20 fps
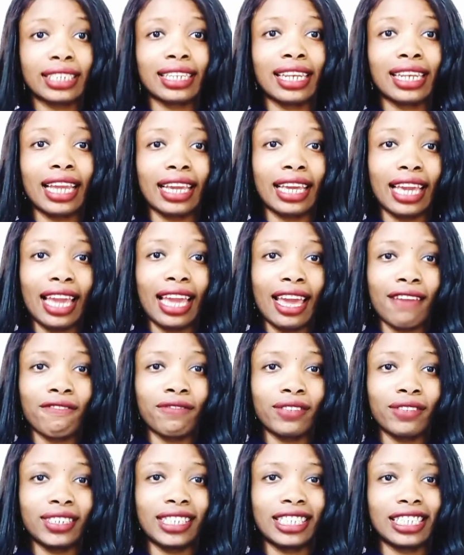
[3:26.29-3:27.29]
like
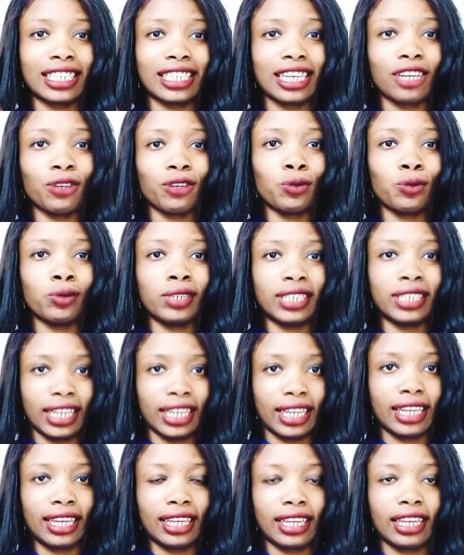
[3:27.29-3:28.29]
every single day